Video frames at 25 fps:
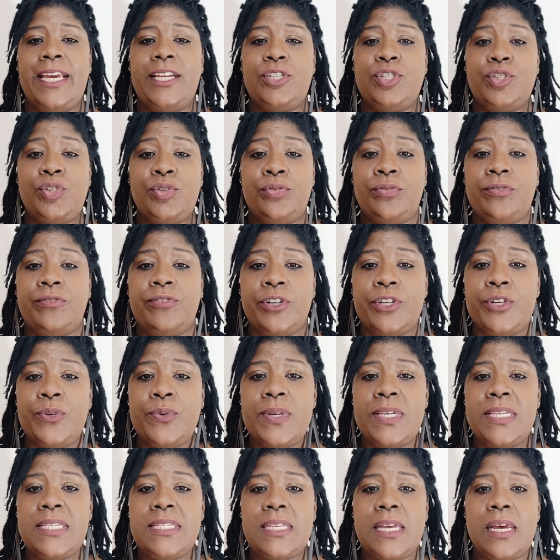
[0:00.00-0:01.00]
a true
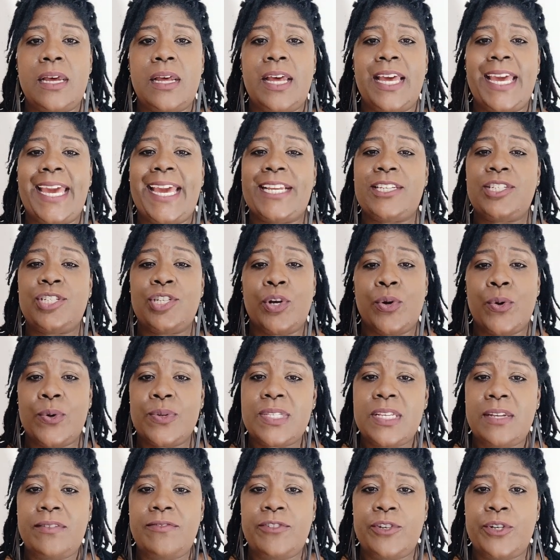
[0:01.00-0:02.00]
Vodouism, a
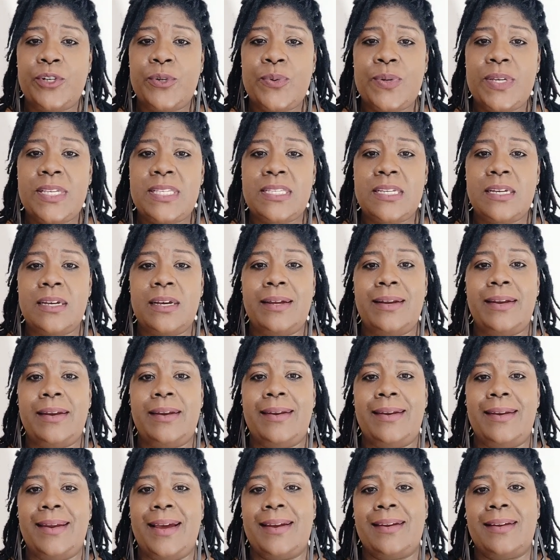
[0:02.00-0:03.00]
chosen Vodouism,
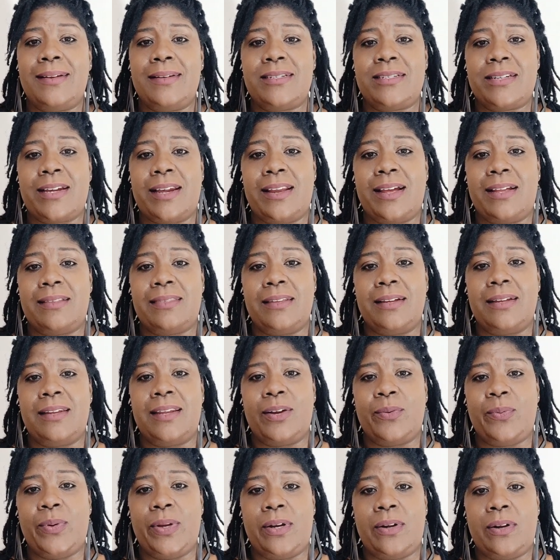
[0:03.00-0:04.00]
not a charlatan
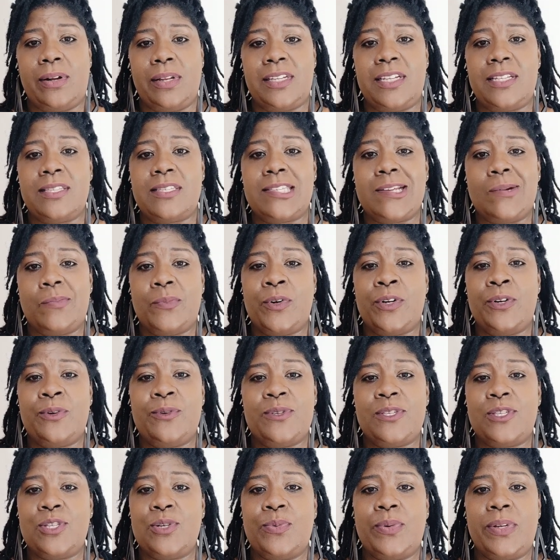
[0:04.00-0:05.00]
like we call it, someone
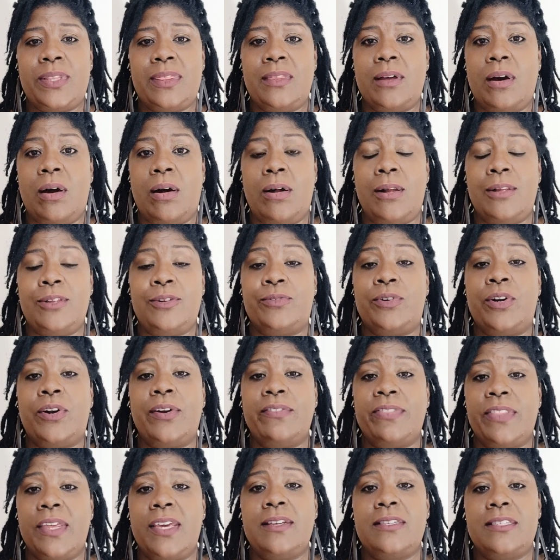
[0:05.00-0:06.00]
who's doing all the wrong
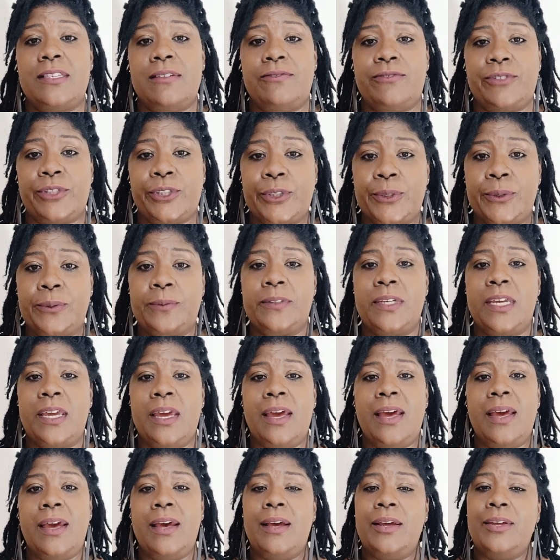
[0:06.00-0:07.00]
things in Vodou.
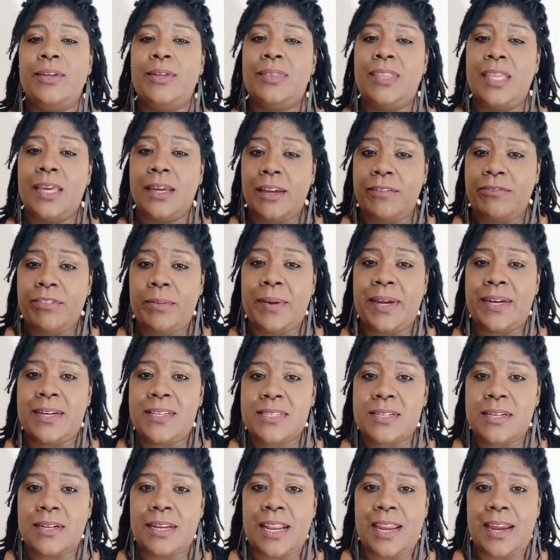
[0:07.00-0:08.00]
You think
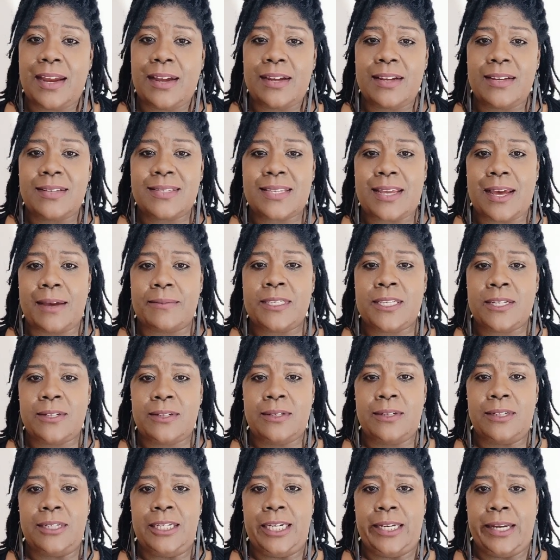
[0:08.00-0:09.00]
everybody's gonna like us?
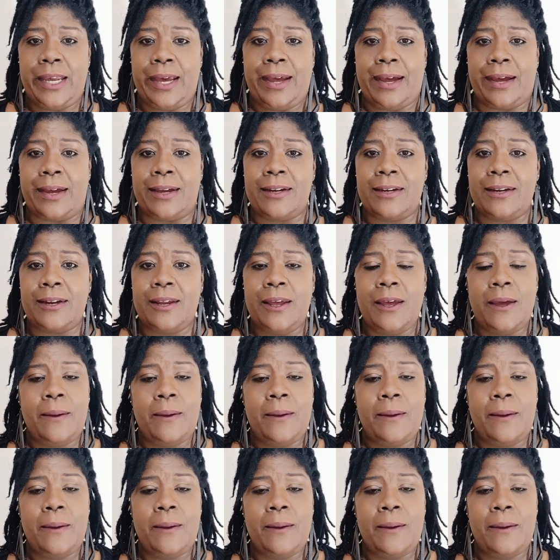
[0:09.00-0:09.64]
Absolutely not.